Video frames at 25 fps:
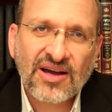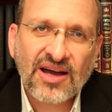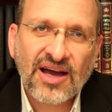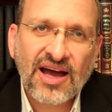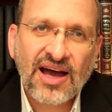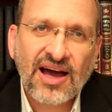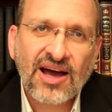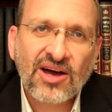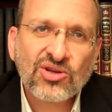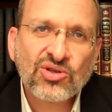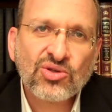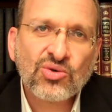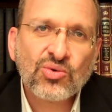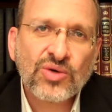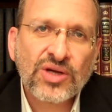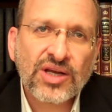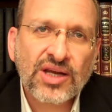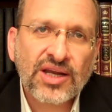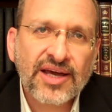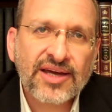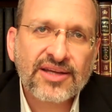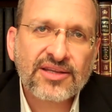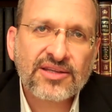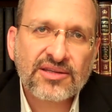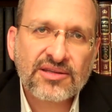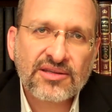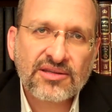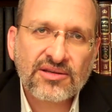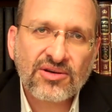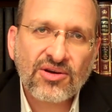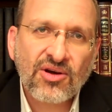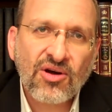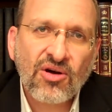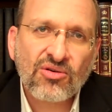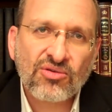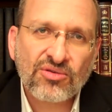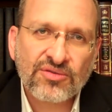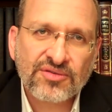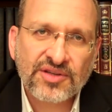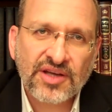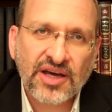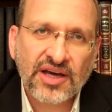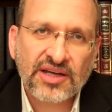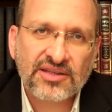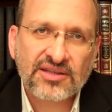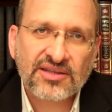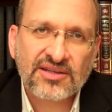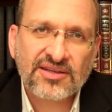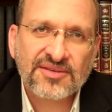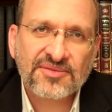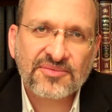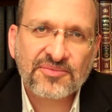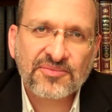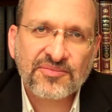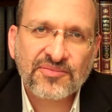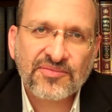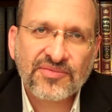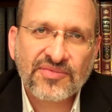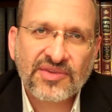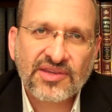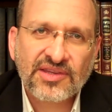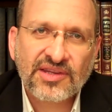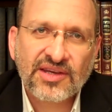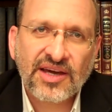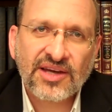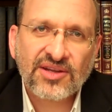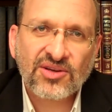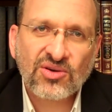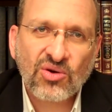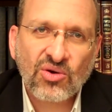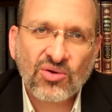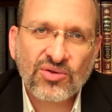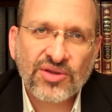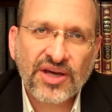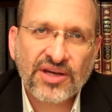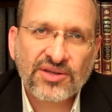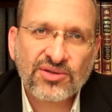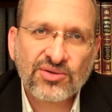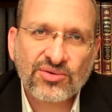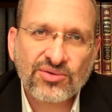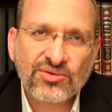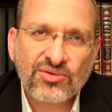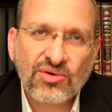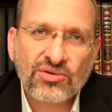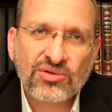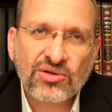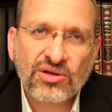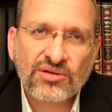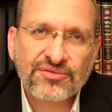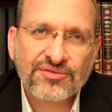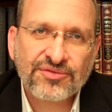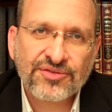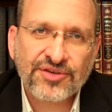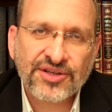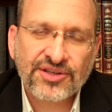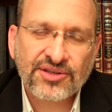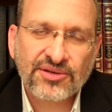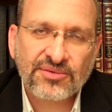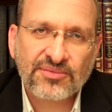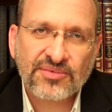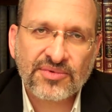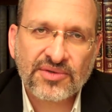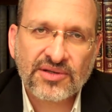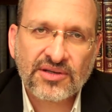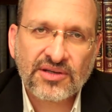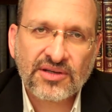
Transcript: How do we let go of that and connect to total freedom?